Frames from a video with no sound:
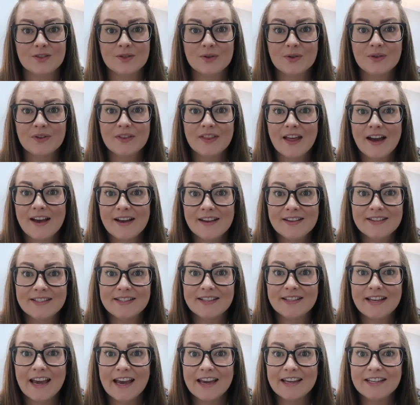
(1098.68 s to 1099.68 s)
So that is
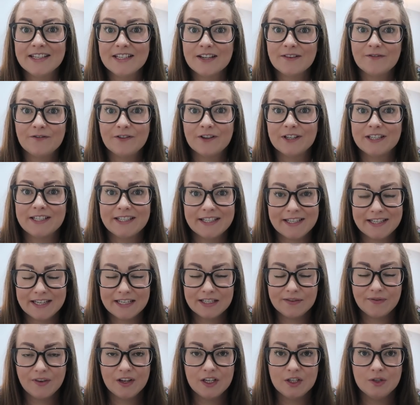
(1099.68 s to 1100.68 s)
it for
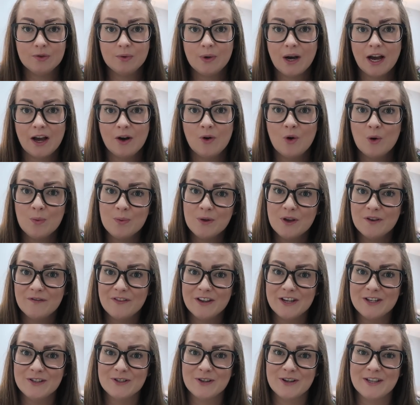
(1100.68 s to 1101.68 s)
today's video. I hope
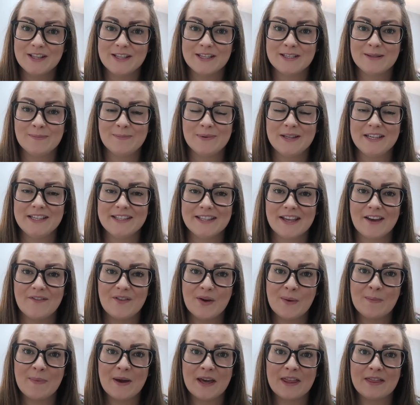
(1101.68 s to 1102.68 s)
you've enjoyed this. Please
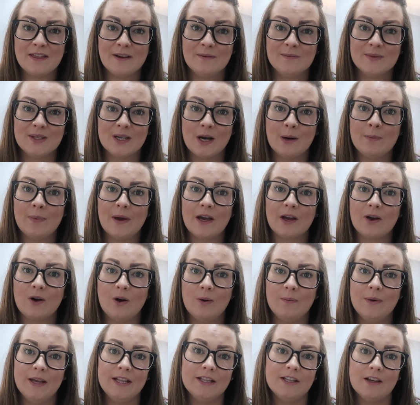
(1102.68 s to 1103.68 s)
give it a big thumbs up and
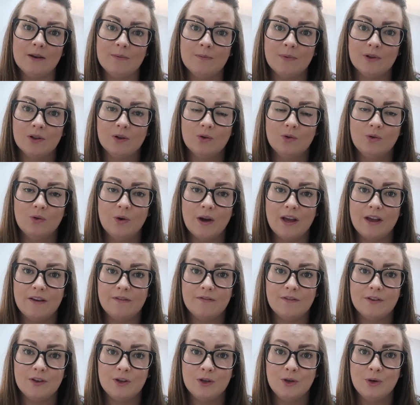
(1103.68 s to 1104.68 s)
comment down below
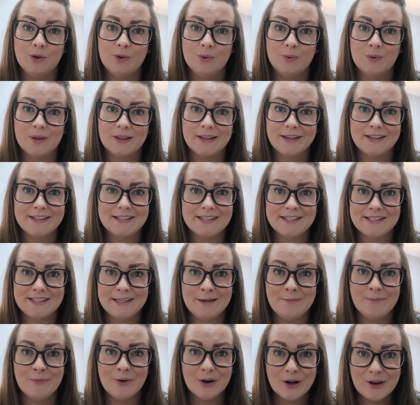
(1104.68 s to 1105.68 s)
if you would like to
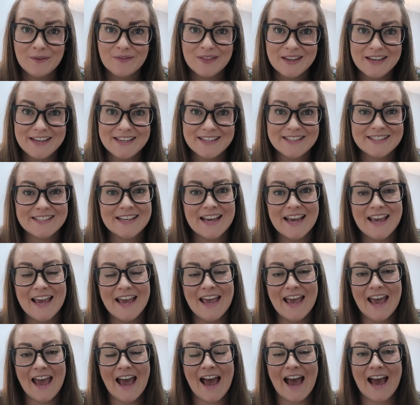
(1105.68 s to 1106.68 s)
see more of these,
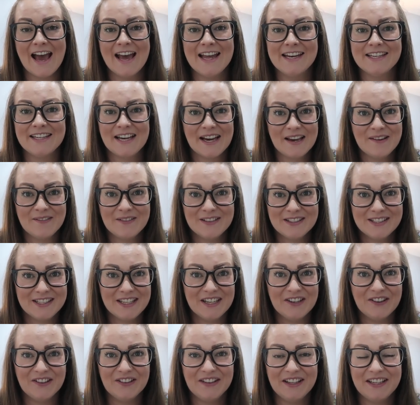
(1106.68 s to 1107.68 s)
and I will
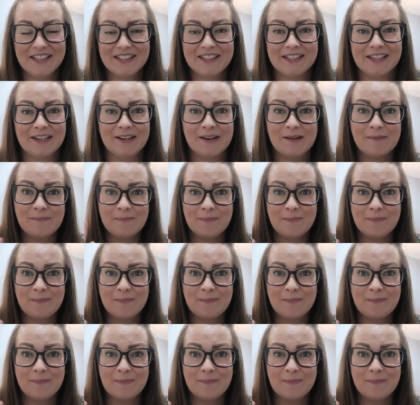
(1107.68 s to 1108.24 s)
see you all later.